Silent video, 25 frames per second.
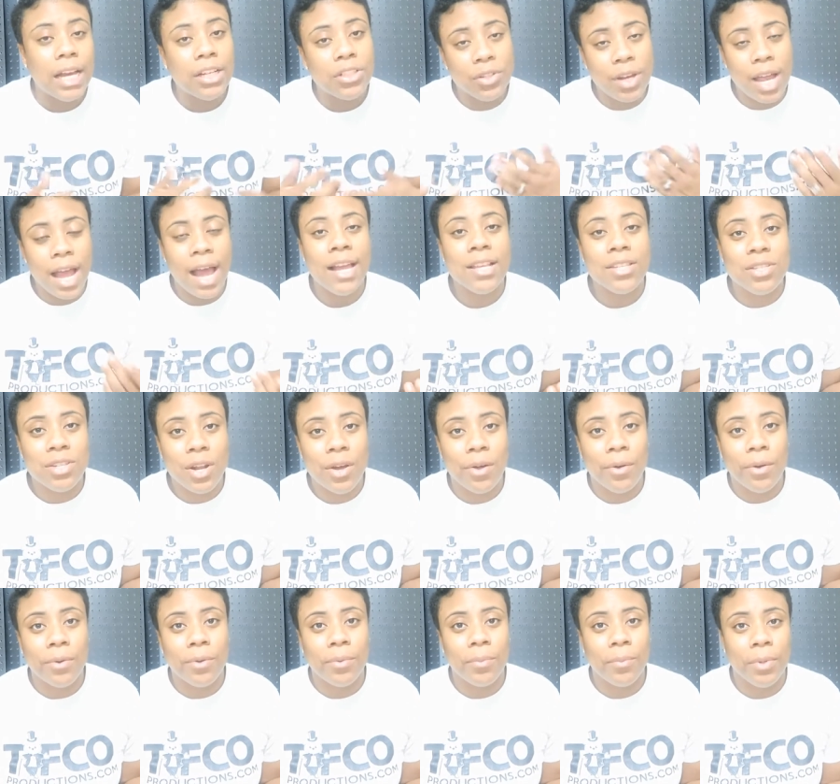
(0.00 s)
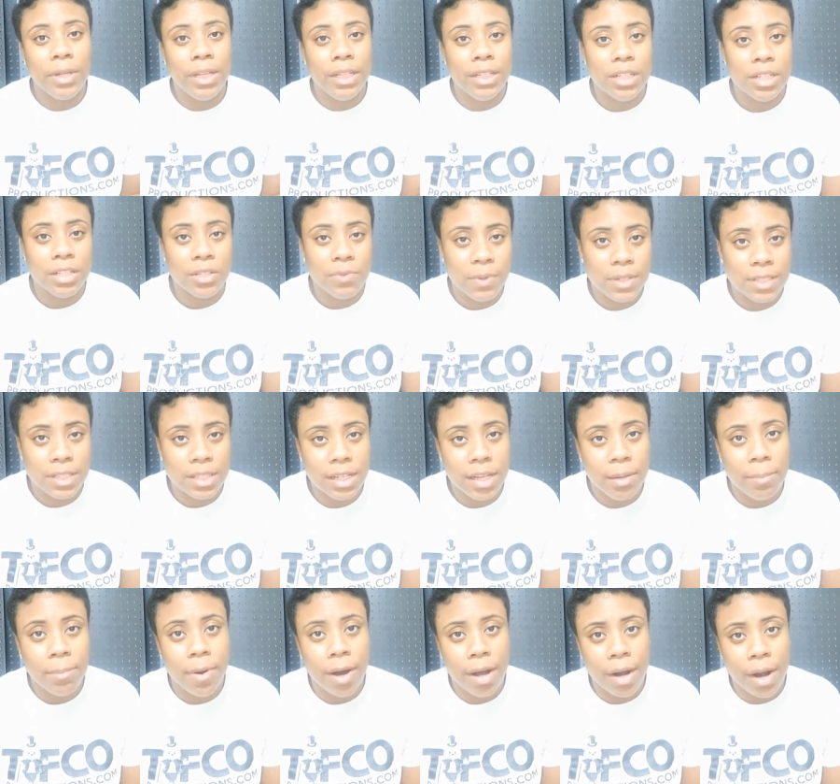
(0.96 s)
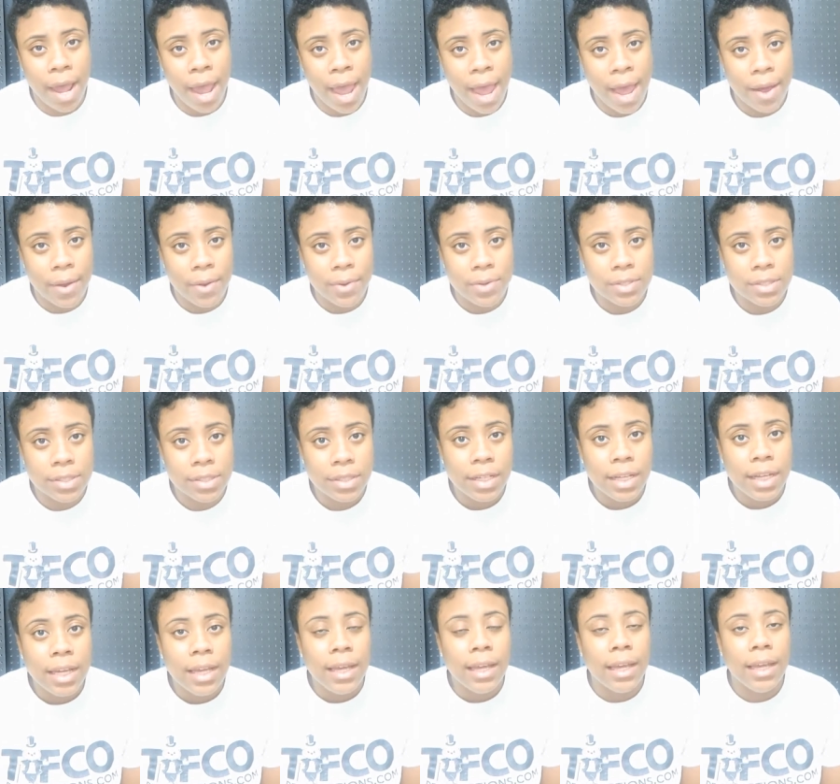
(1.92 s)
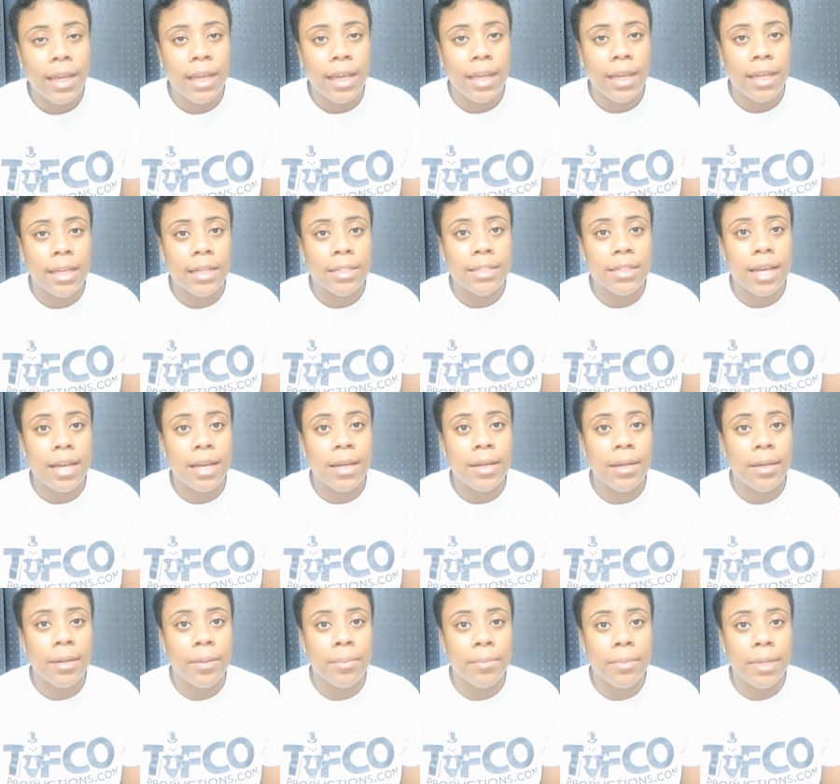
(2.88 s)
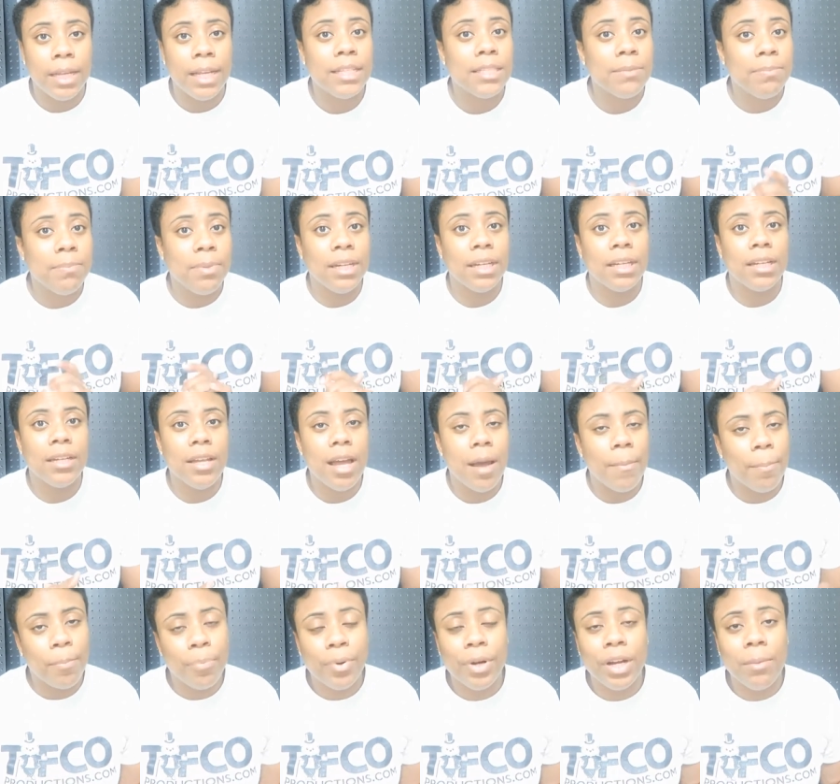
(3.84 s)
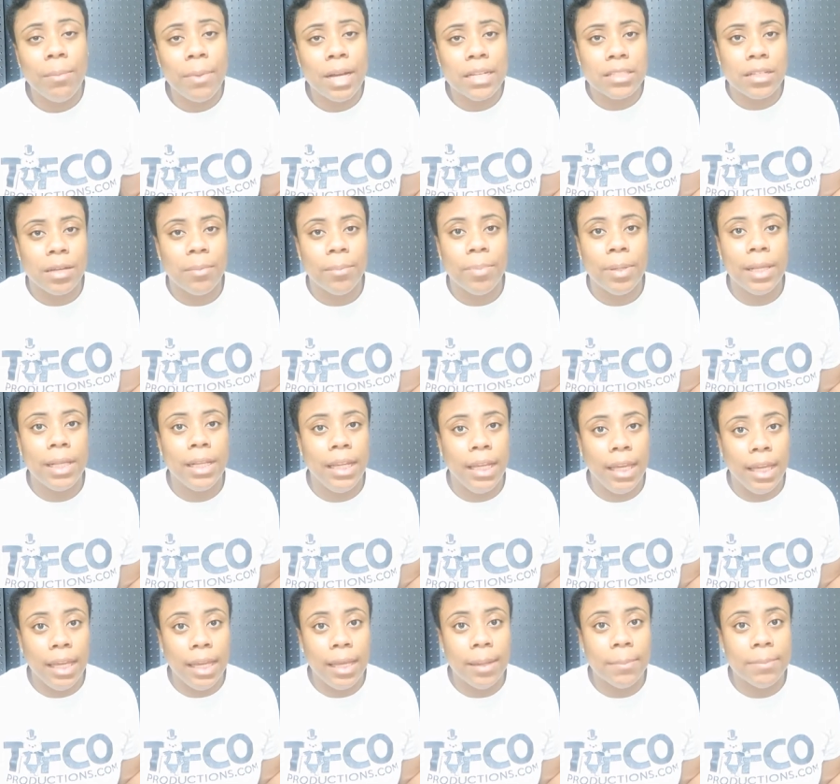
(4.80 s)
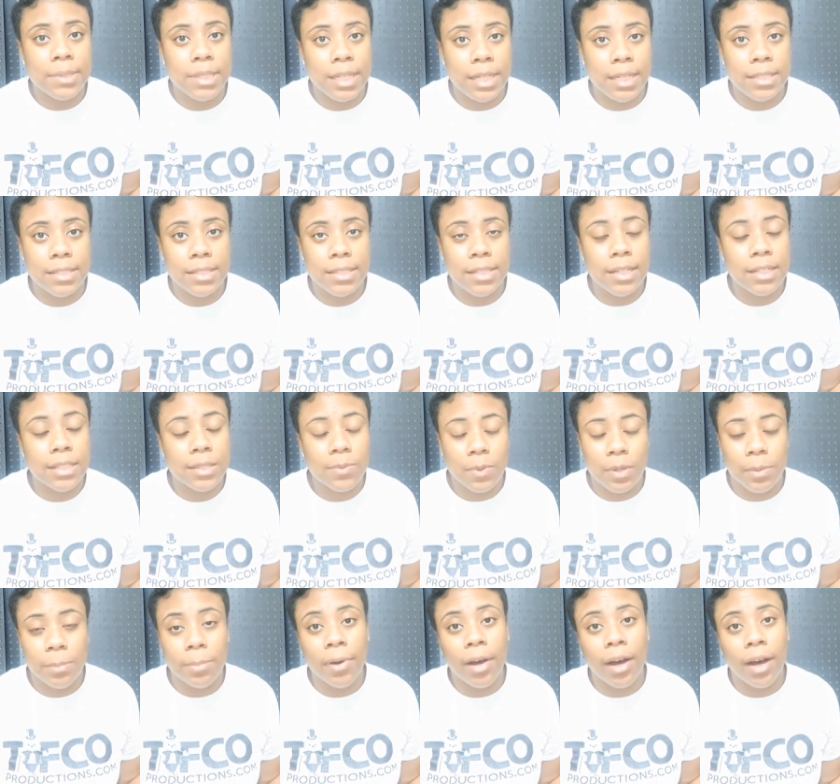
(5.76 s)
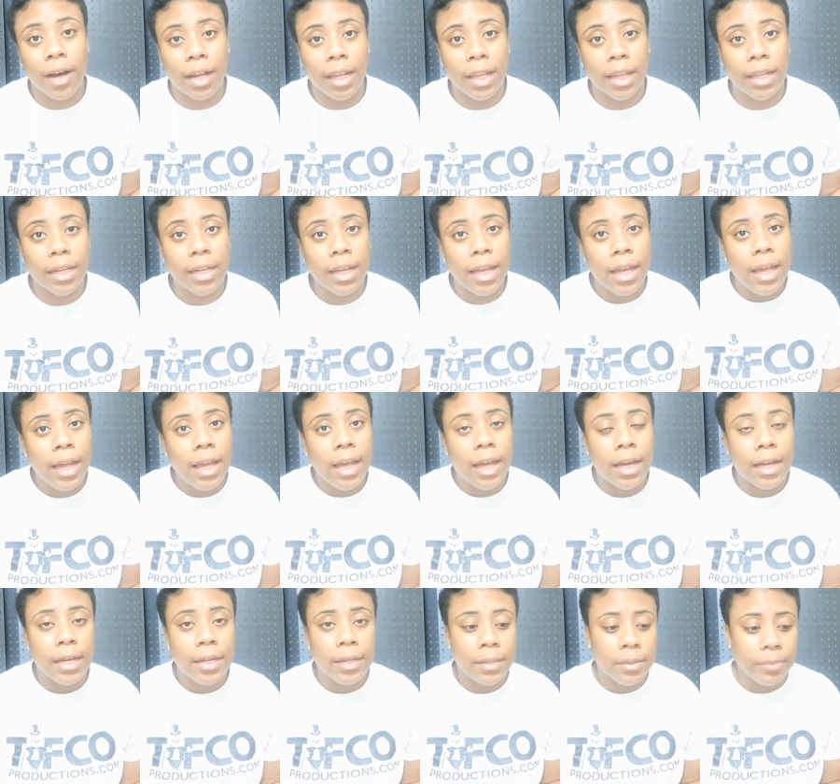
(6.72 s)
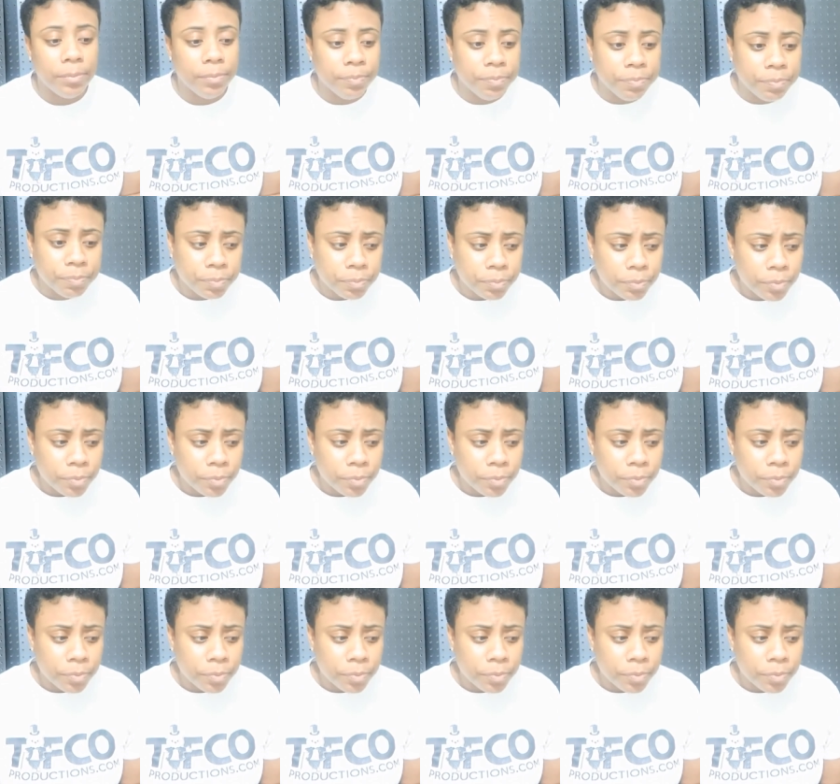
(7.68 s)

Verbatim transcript: as you guys know, we just recently bought a house and um, it's been pretty much completely empty since we bought it. Um,